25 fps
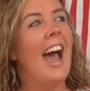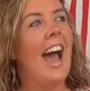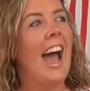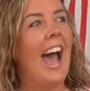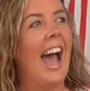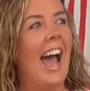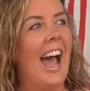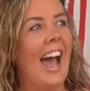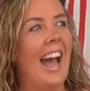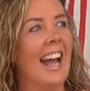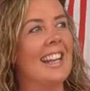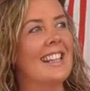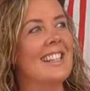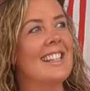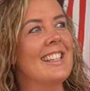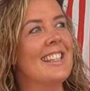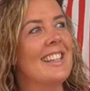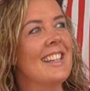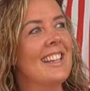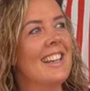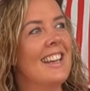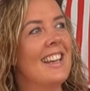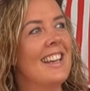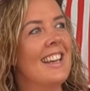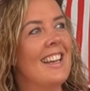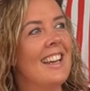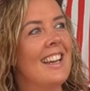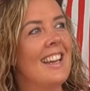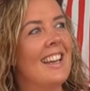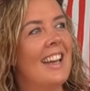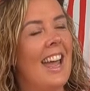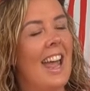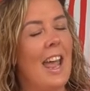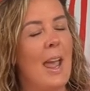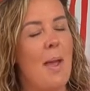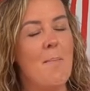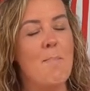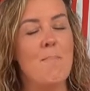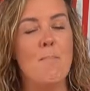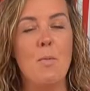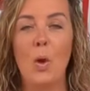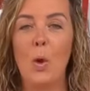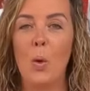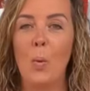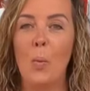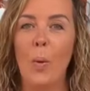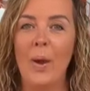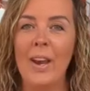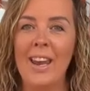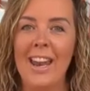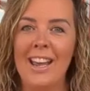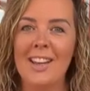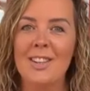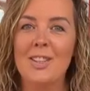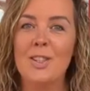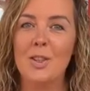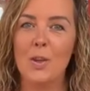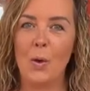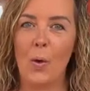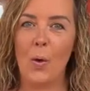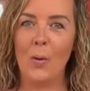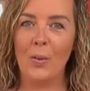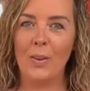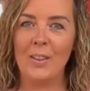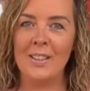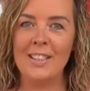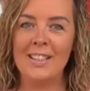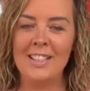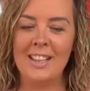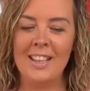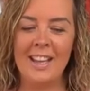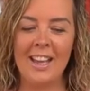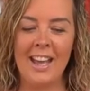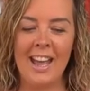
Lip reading: And book one is Scotland.